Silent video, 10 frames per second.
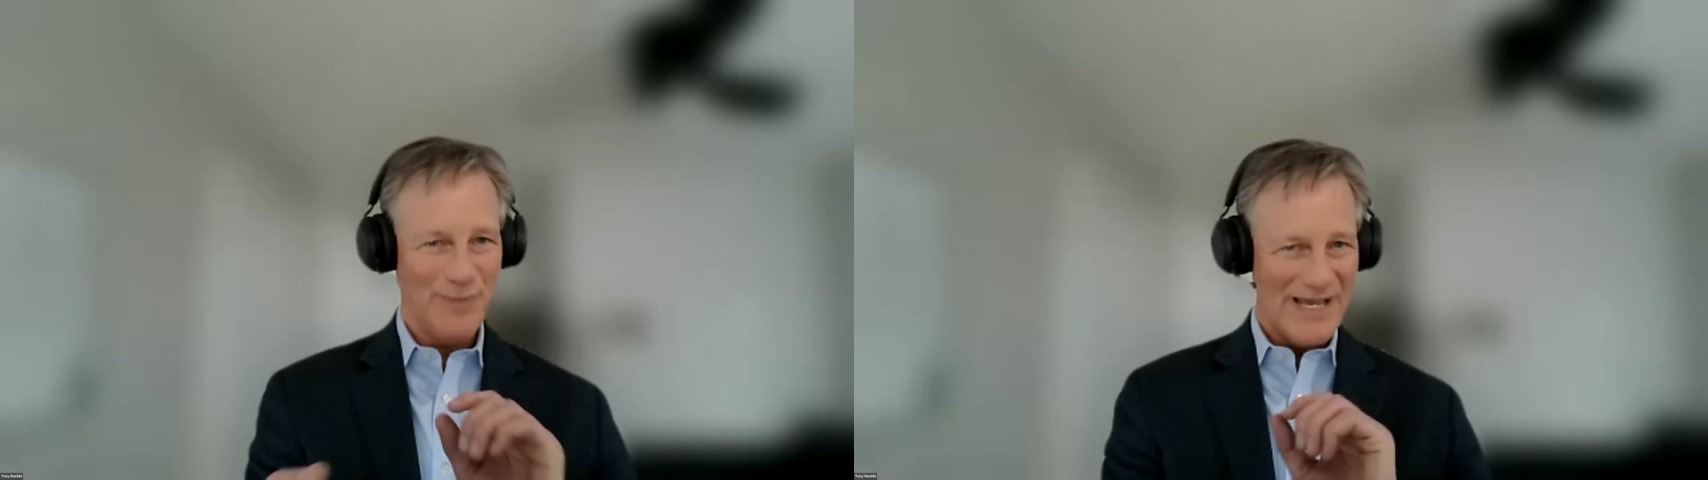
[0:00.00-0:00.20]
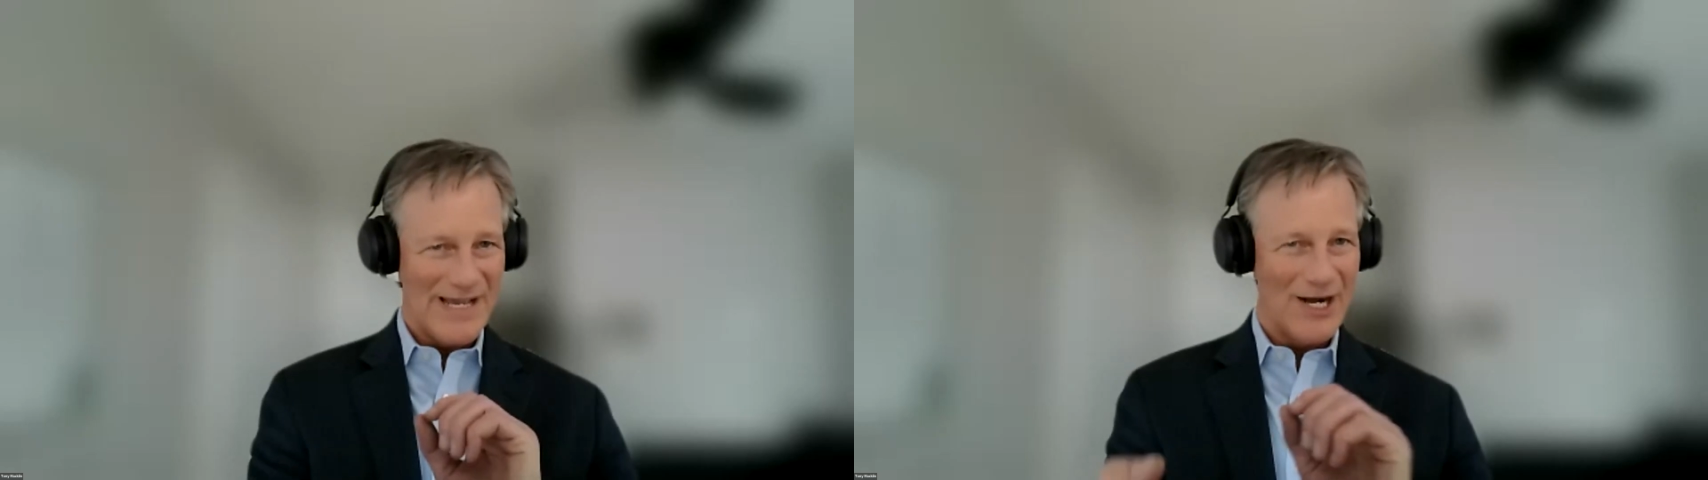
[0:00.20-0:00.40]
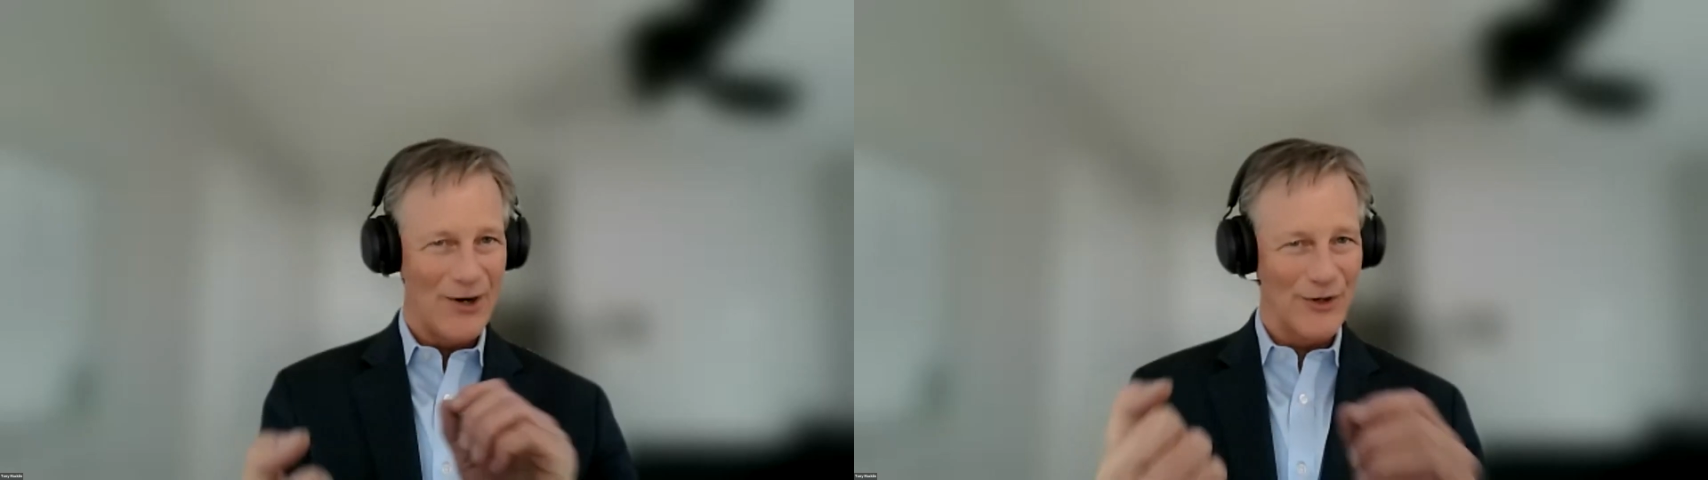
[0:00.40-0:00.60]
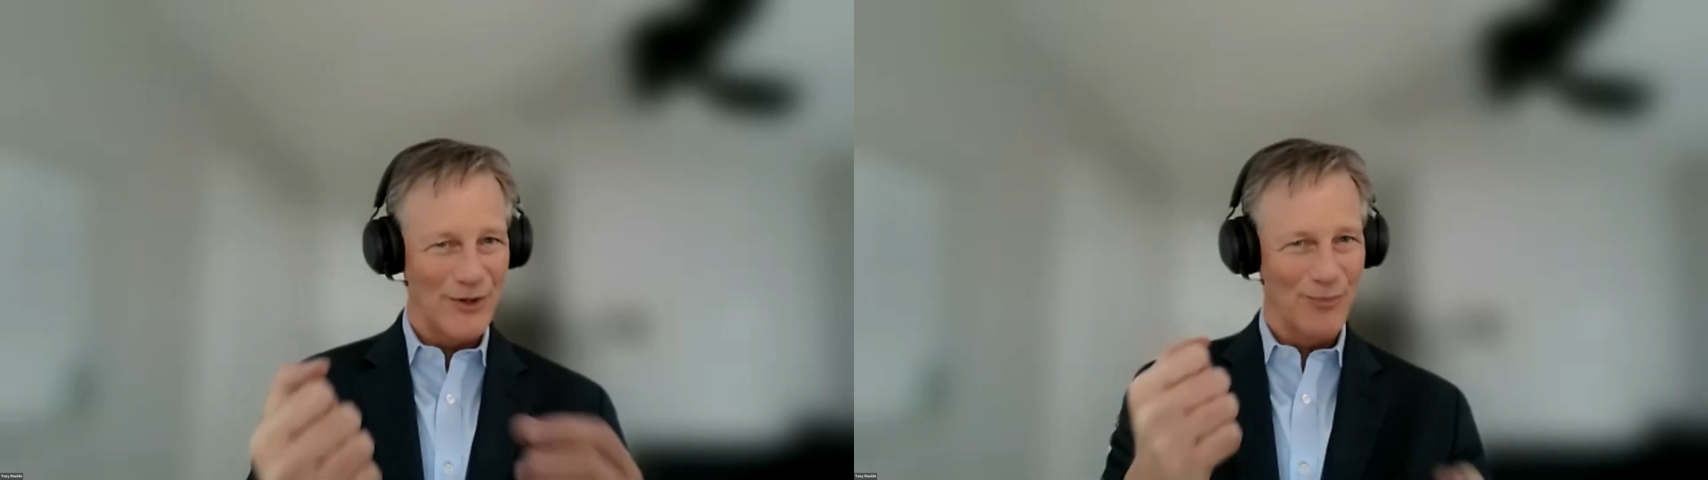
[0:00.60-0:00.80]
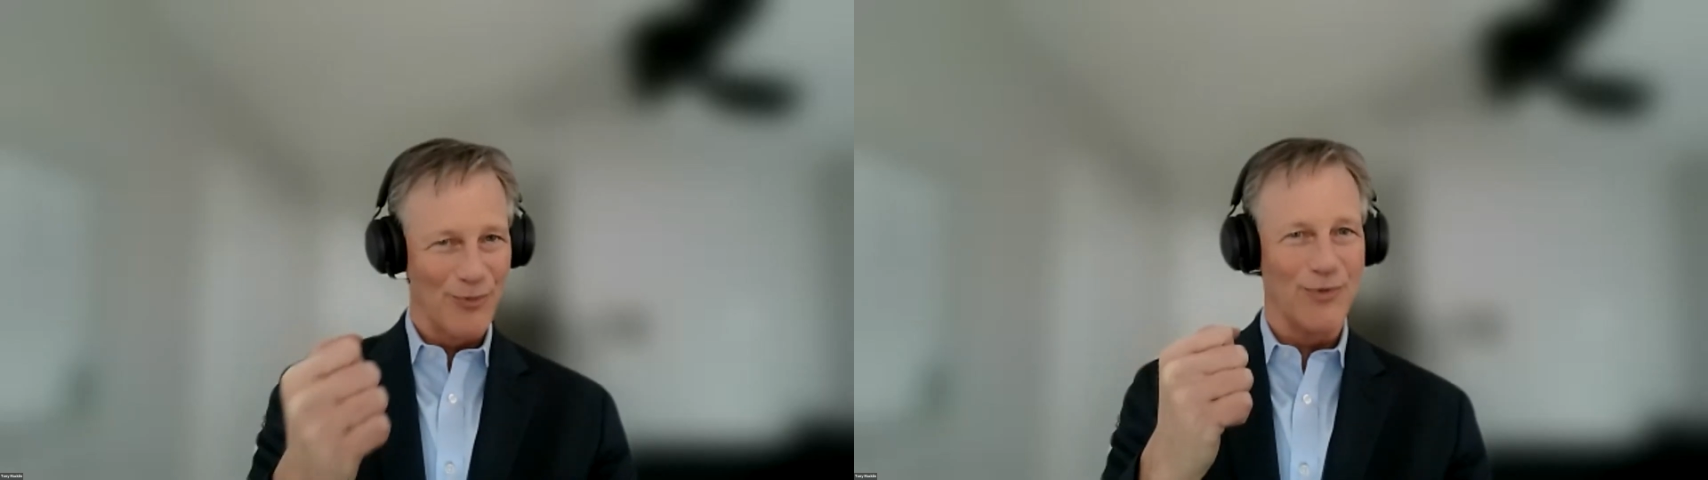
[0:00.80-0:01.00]
payout
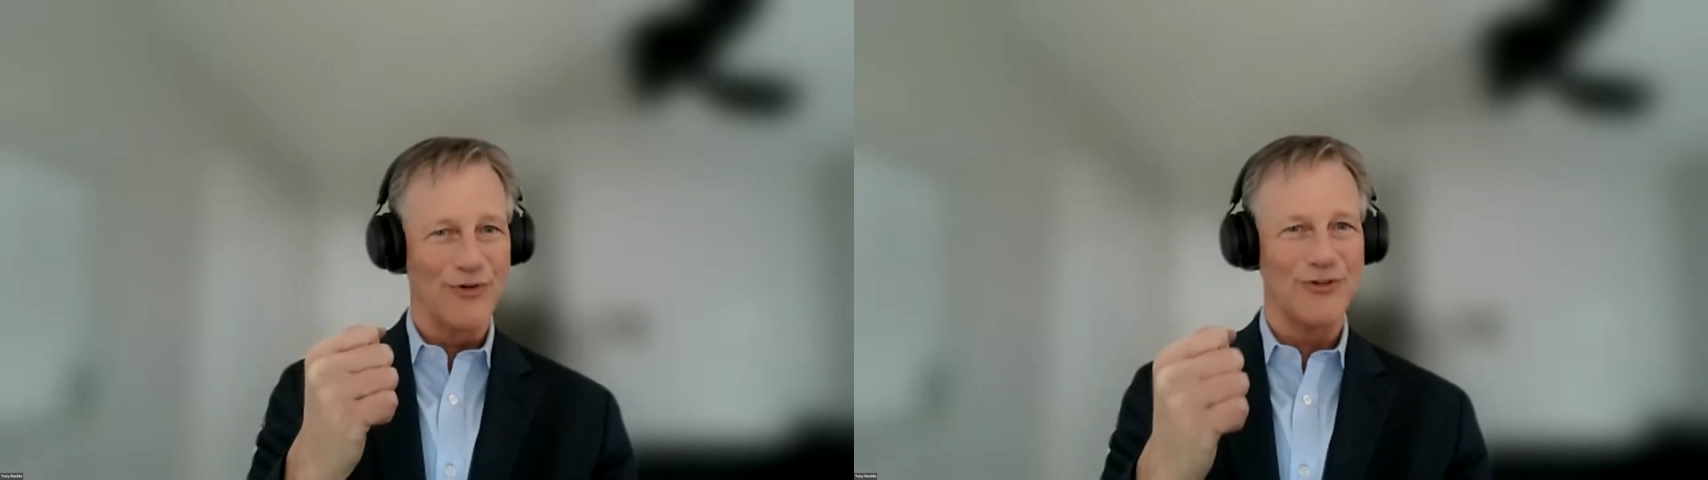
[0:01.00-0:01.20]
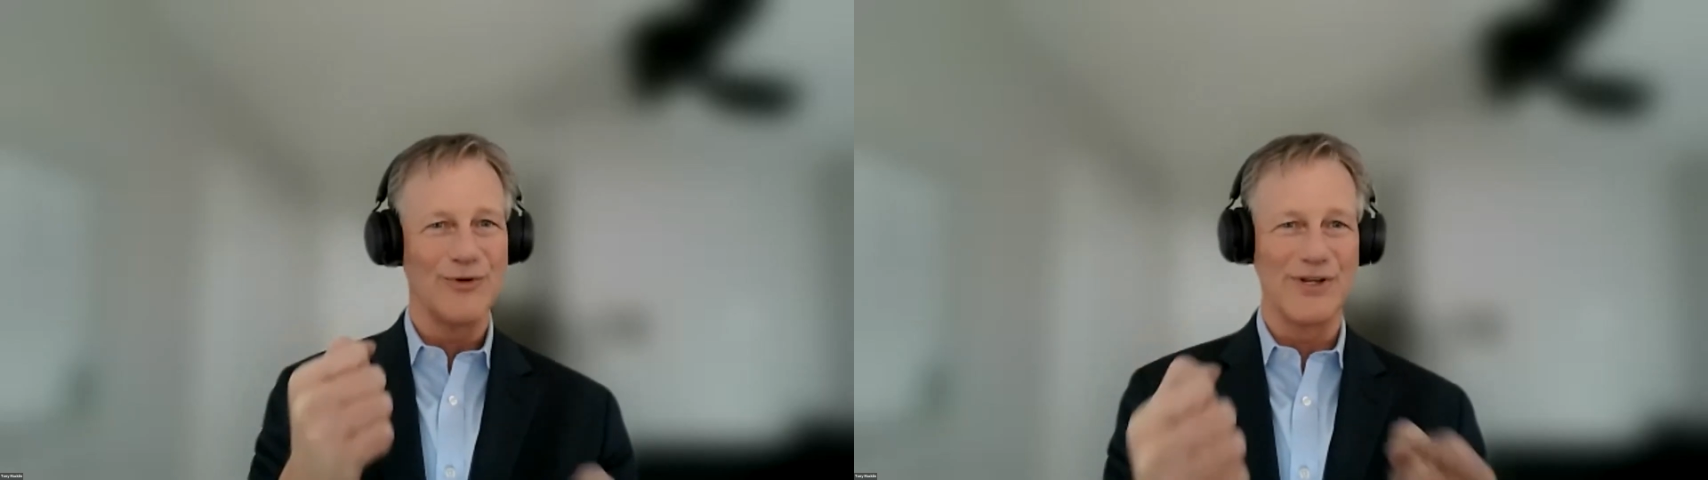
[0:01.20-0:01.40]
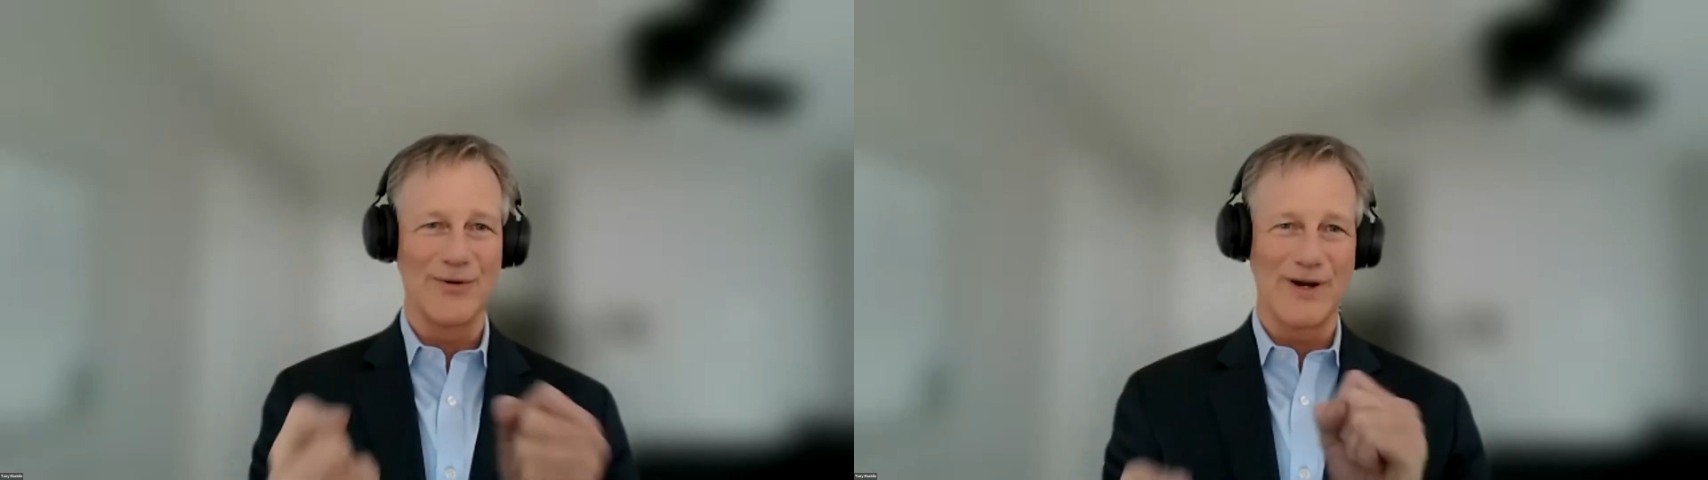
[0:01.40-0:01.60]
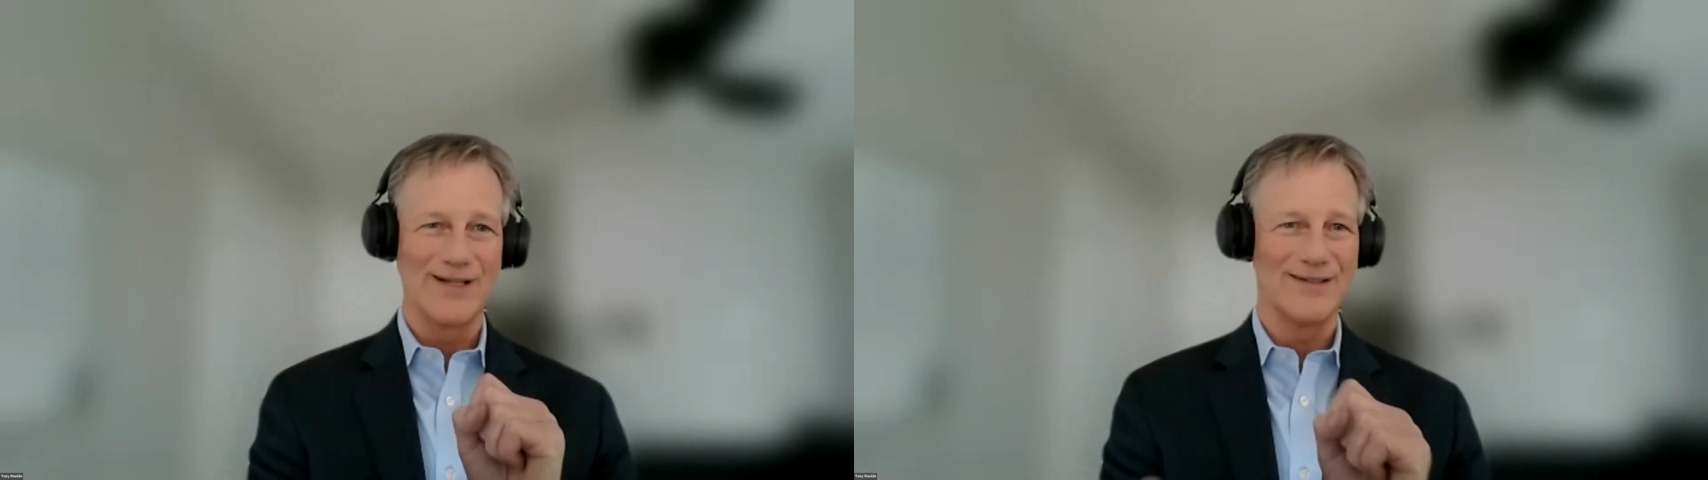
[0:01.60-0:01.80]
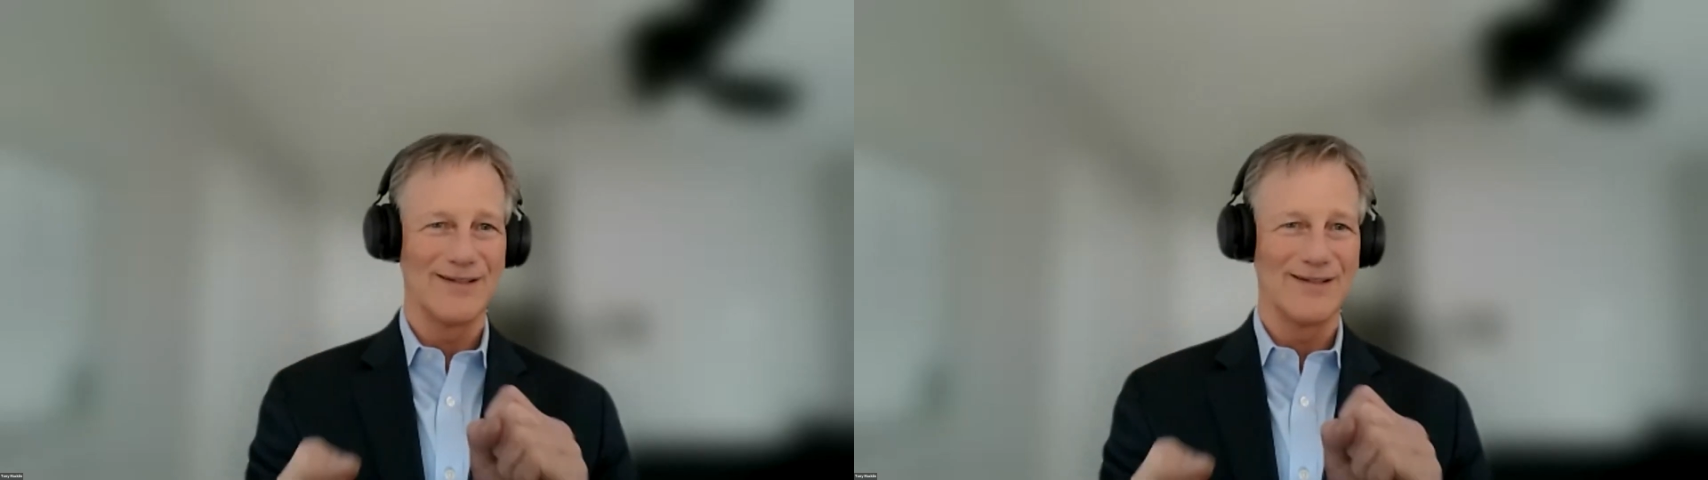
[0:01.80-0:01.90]
and perpetuity, right?